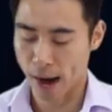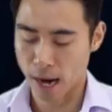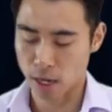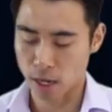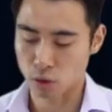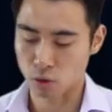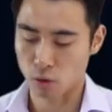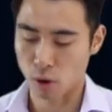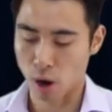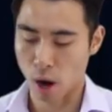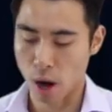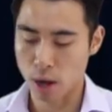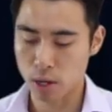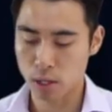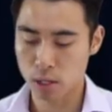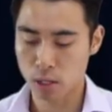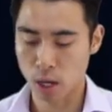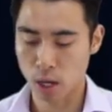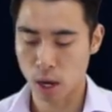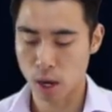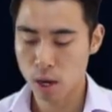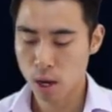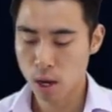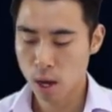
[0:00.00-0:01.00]
factorise.
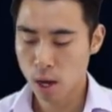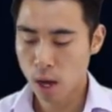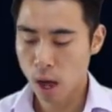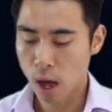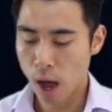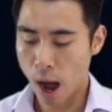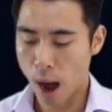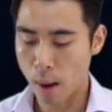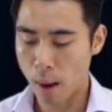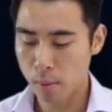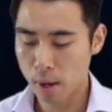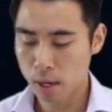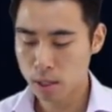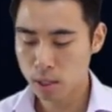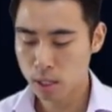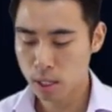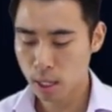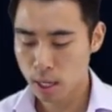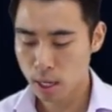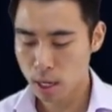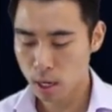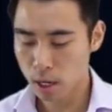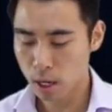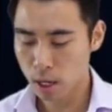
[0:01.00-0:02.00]
So
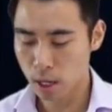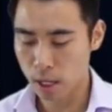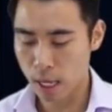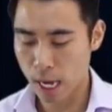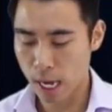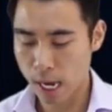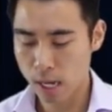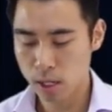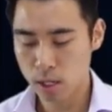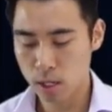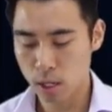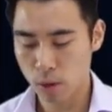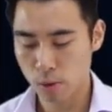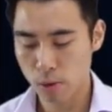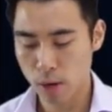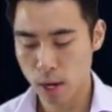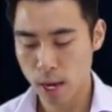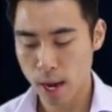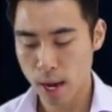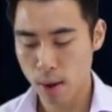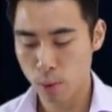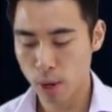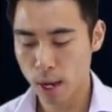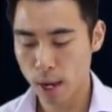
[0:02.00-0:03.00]
let's take a look at these. So
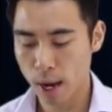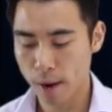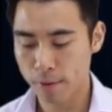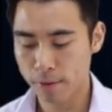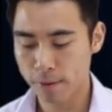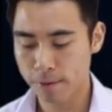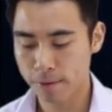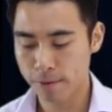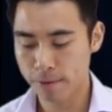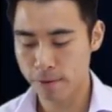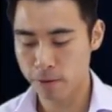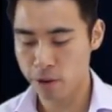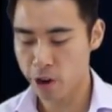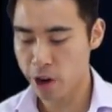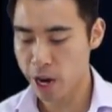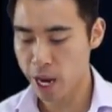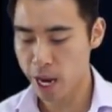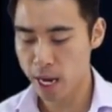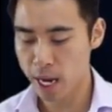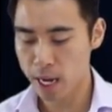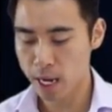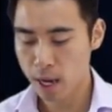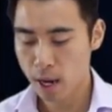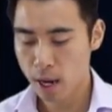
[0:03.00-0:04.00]
here we have
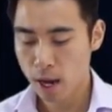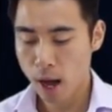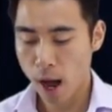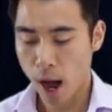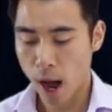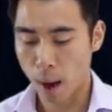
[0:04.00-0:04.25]
3.